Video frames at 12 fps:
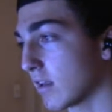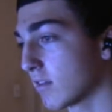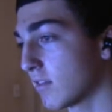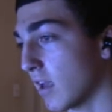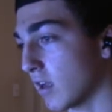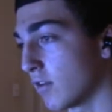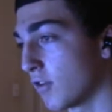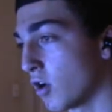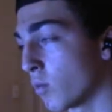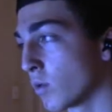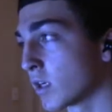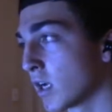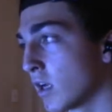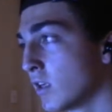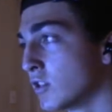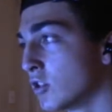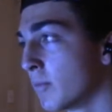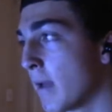second of all we're gonna
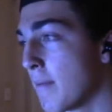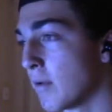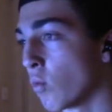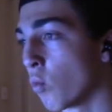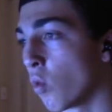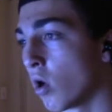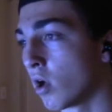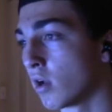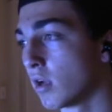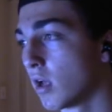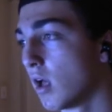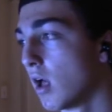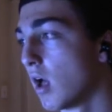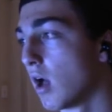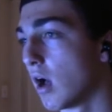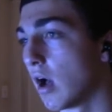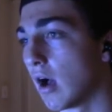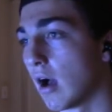do maybe one
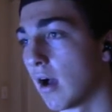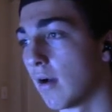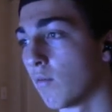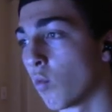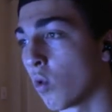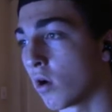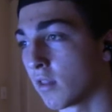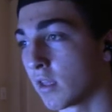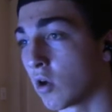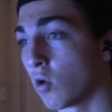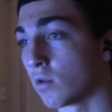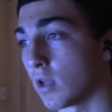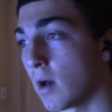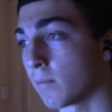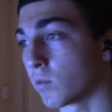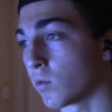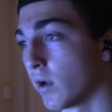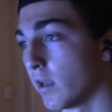of the gold
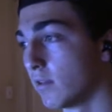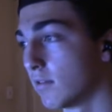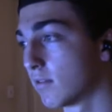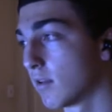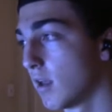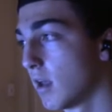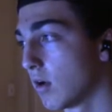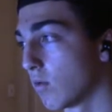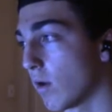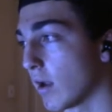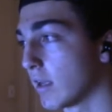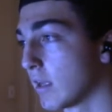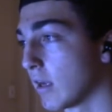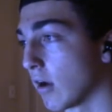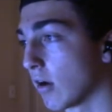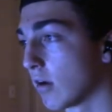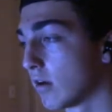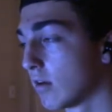upgrades right here.